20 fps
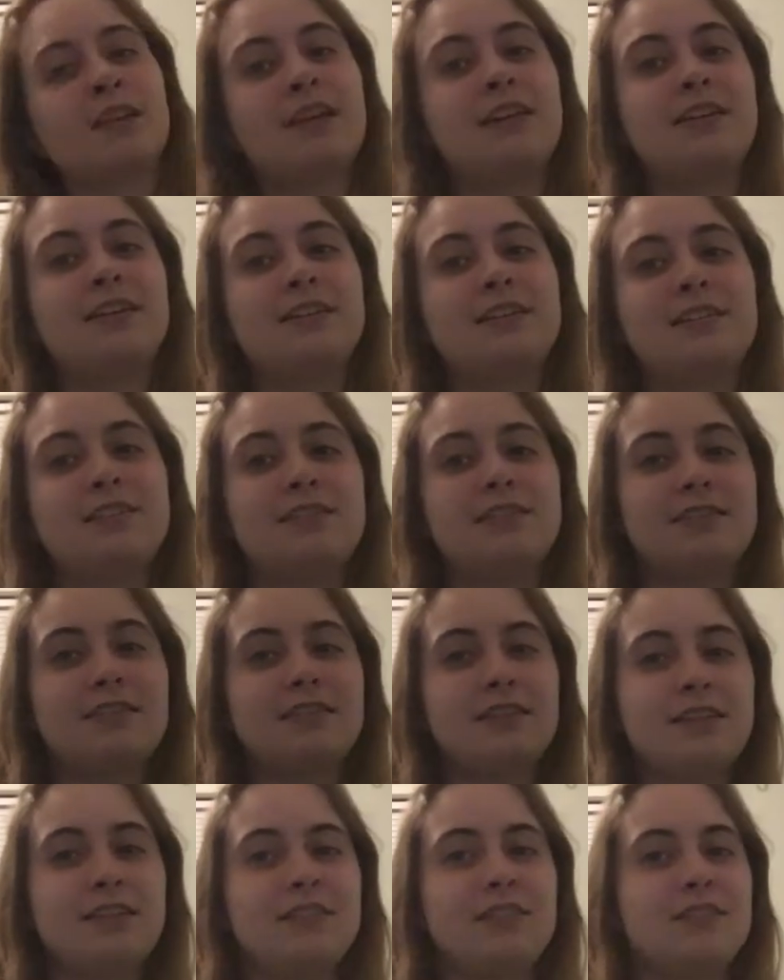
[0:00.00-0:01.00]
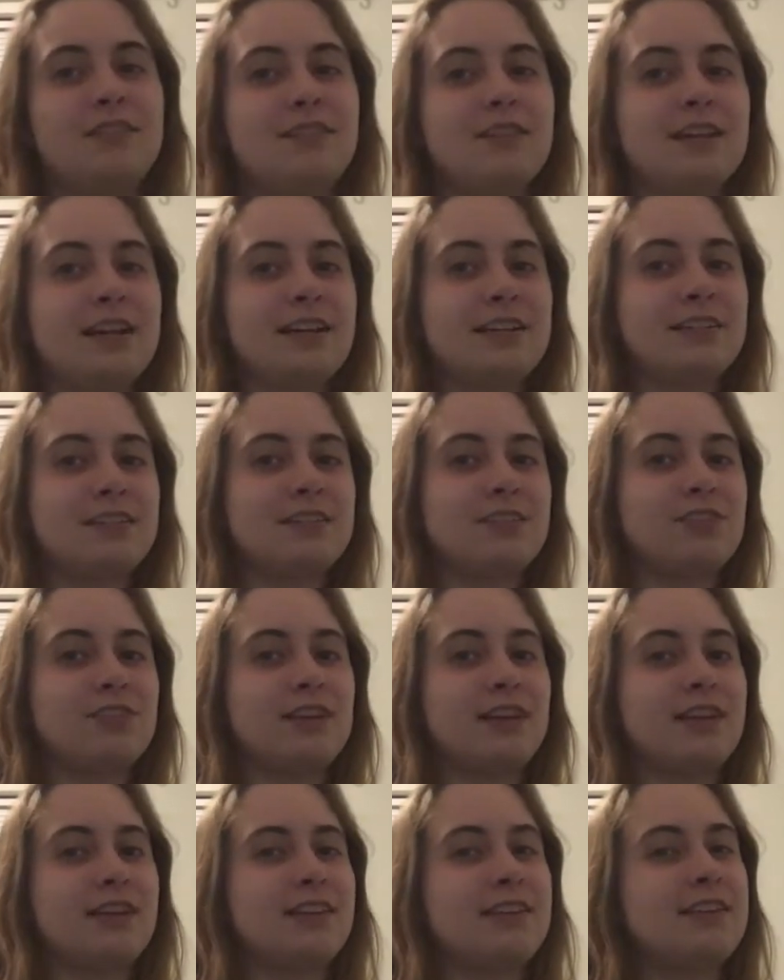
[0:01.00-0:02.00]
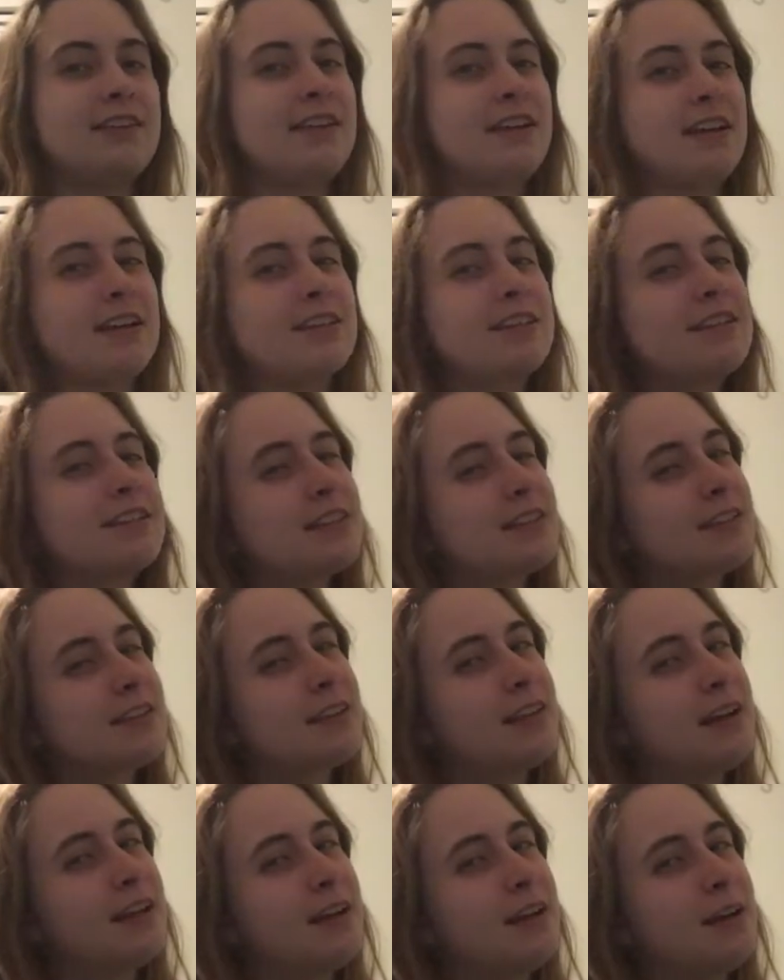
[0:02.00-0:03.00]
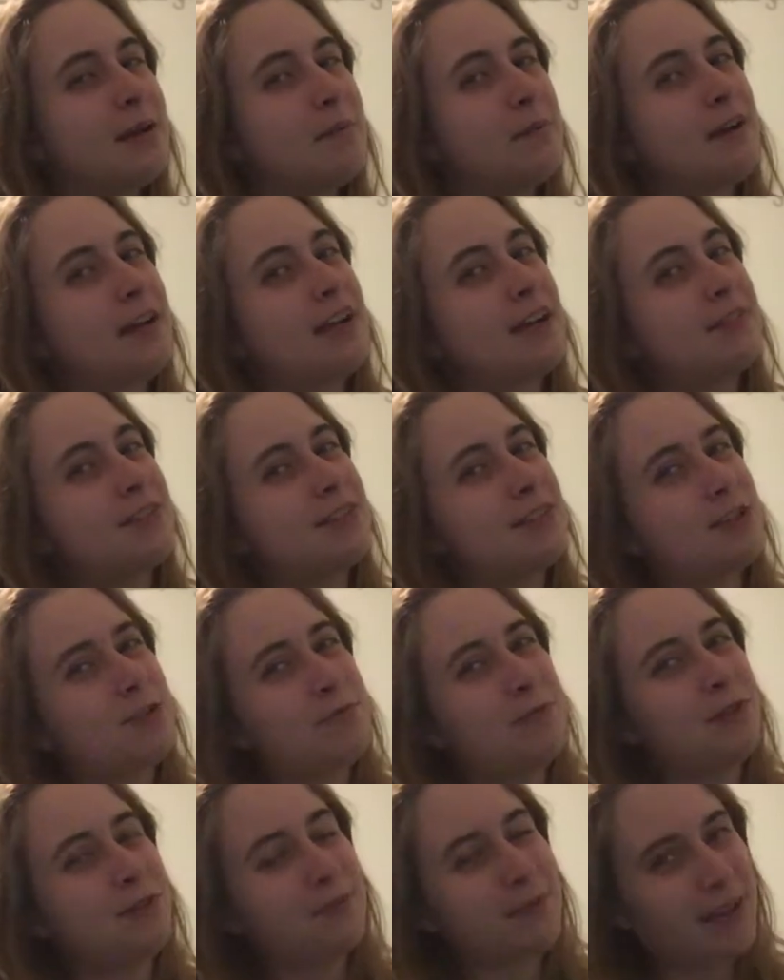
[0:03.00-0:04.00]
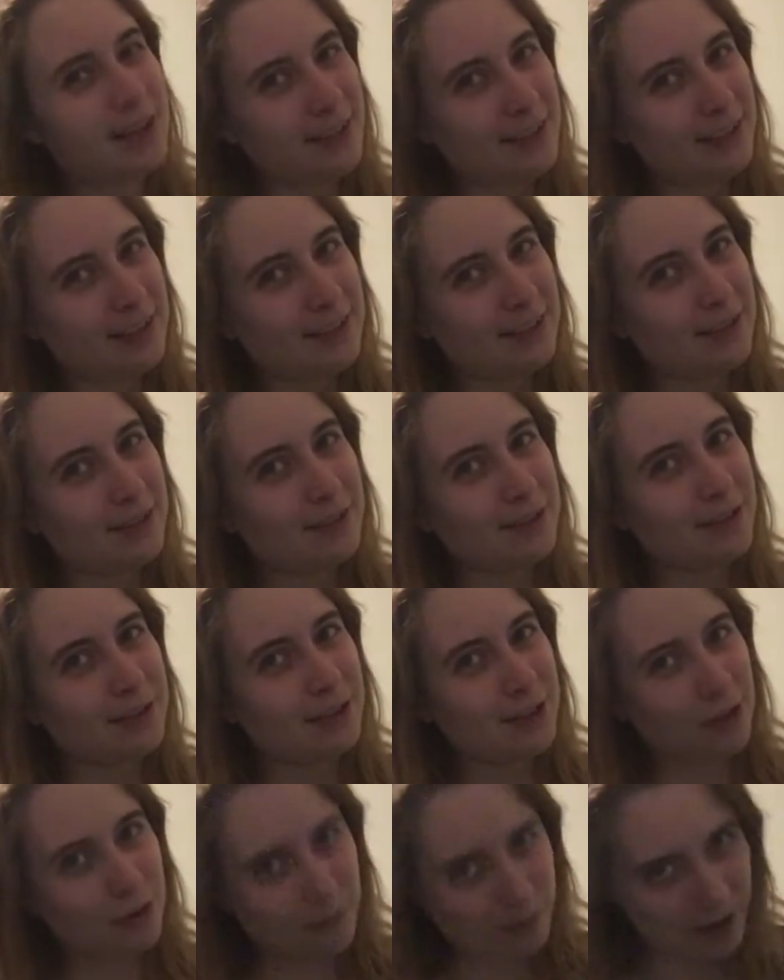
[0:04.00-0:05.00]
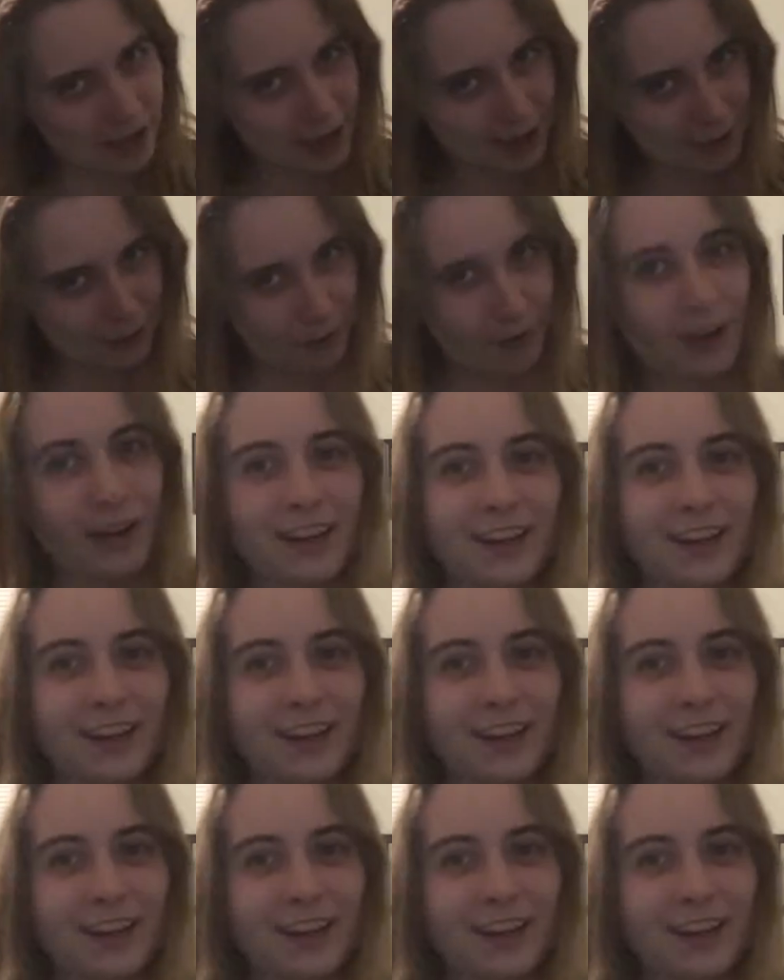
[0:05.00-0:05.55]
And then Yasna's like, yes, but I've still been a Radiant longer than you have.